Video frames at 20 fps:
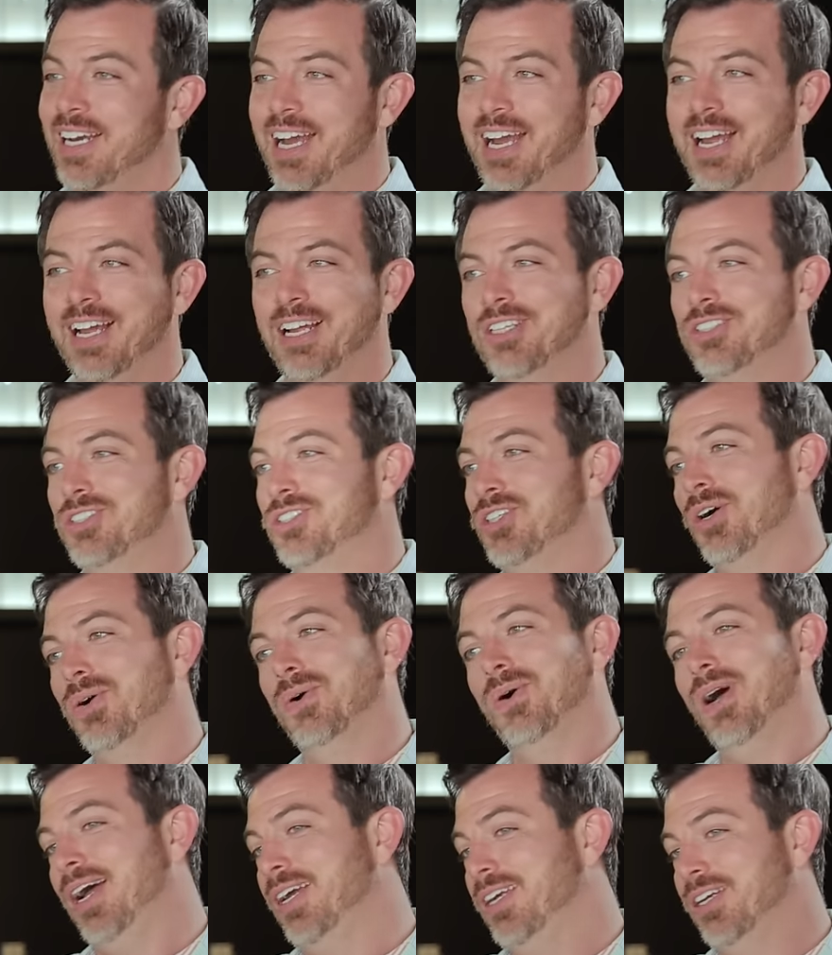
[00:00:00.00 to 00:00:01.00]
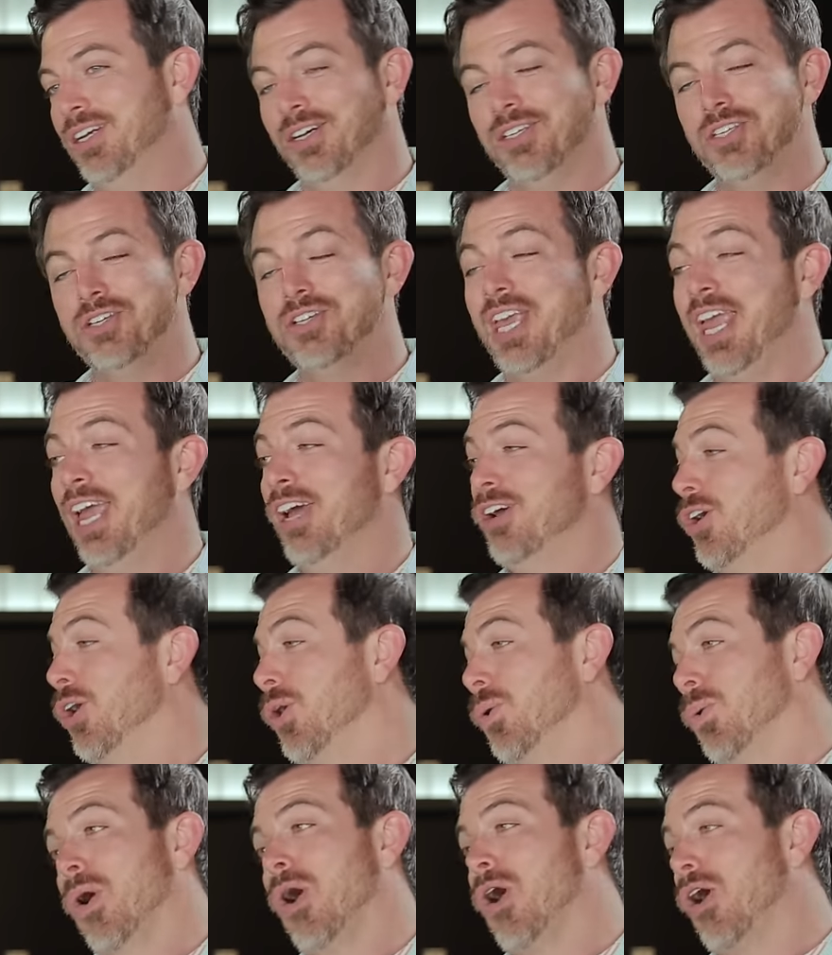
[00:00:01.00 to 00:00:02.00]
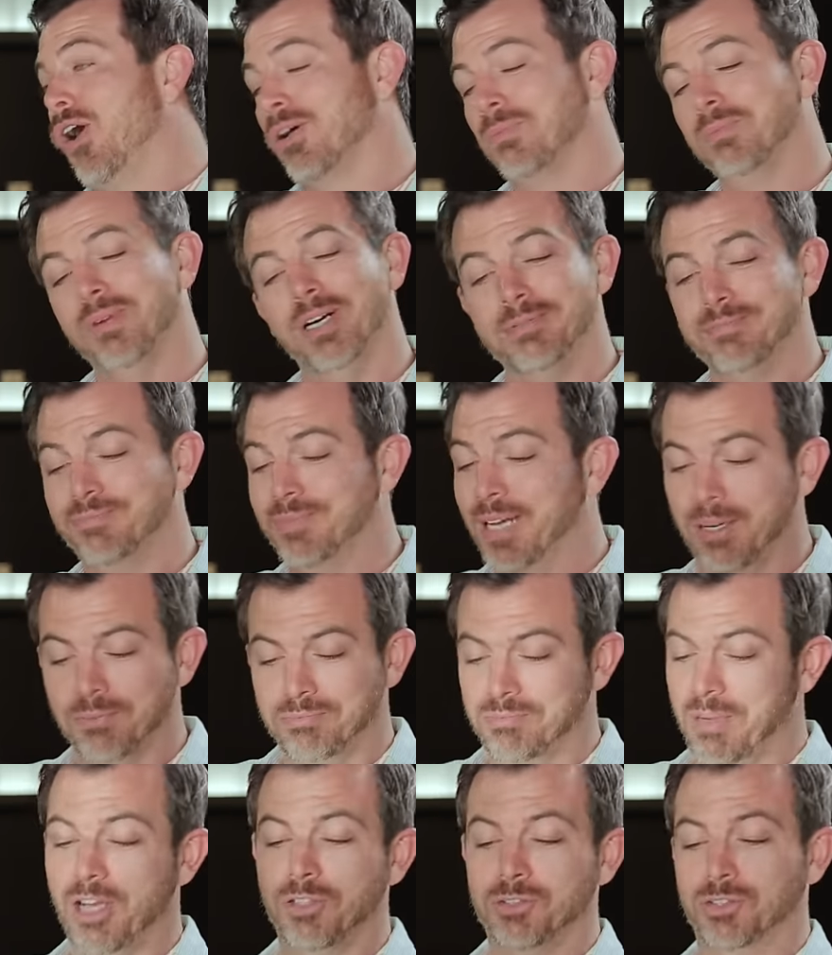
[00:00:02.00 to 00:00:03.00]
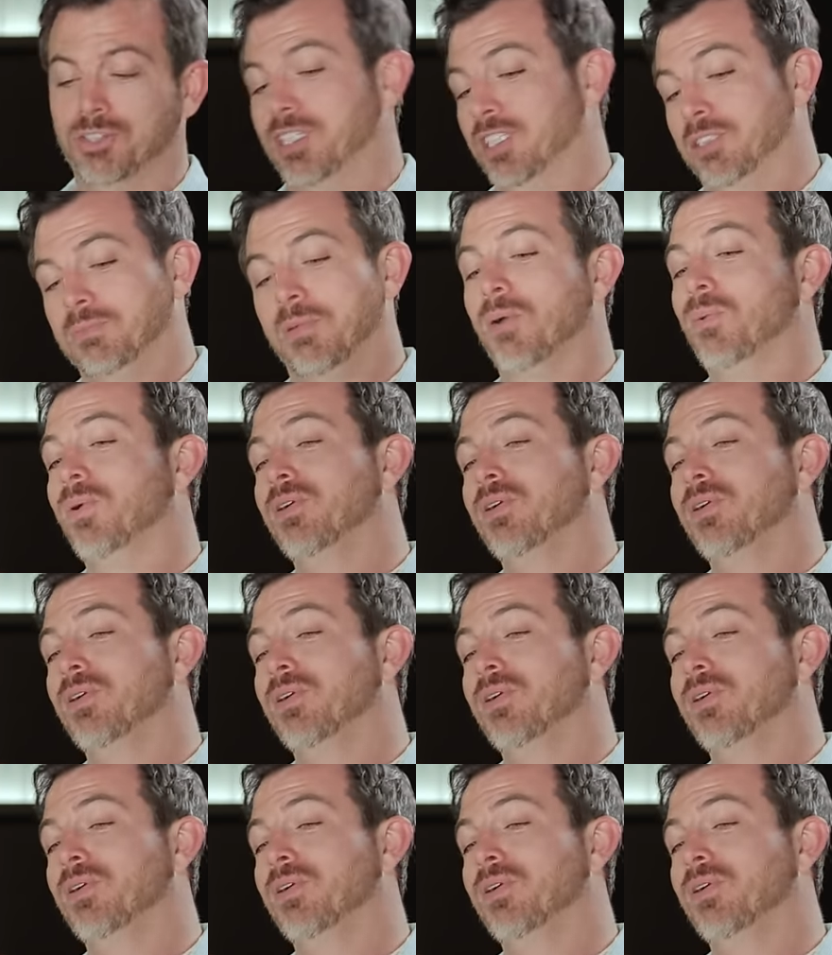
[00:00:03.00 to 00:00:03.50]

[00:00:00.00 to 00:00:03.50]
And so, you know, you can't go wrong, but I'll stick to my